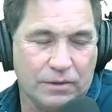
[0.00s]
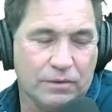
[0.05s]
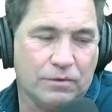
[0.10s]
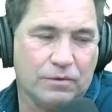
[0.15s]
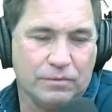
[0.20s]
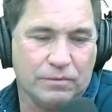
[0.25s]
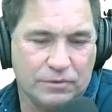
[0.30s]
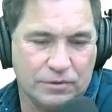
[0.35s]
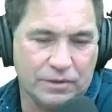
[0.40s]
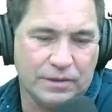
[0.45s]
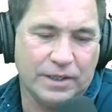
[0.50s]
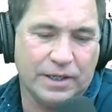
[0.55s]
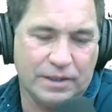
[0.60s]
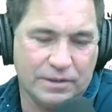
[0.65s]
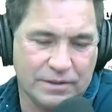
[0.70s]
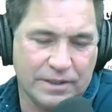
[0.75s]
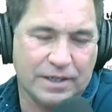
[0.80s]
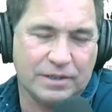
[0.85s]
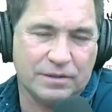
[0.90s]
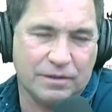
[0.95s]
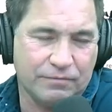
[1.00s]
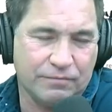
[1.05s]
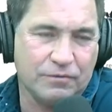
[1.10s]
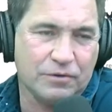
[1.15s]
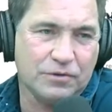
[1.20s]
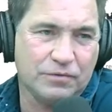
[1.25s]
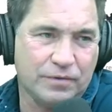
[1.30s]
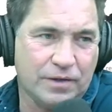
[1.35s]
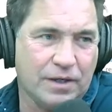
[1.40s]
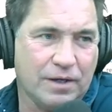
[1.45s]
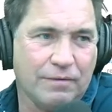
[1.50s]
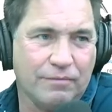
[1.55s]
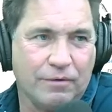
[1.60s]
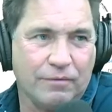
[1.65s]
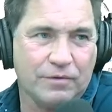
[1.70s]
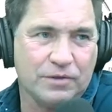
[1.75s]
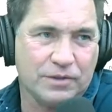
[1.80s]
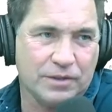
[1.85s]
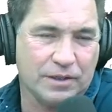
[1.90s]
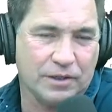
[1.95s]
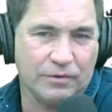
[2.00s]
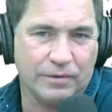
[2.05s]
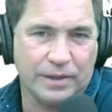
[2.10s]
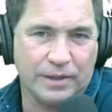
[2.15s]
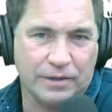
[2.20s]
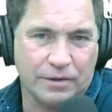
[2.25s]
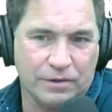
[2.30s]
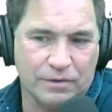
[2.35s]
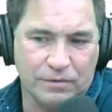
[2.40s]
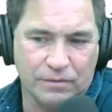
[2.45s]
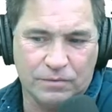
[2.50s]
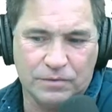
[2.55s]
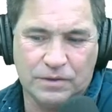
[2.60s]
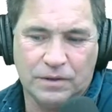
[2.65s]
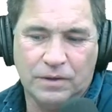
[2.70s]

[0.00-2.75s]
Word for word: although today is actually the first video I've ever seen of Grant Cardone's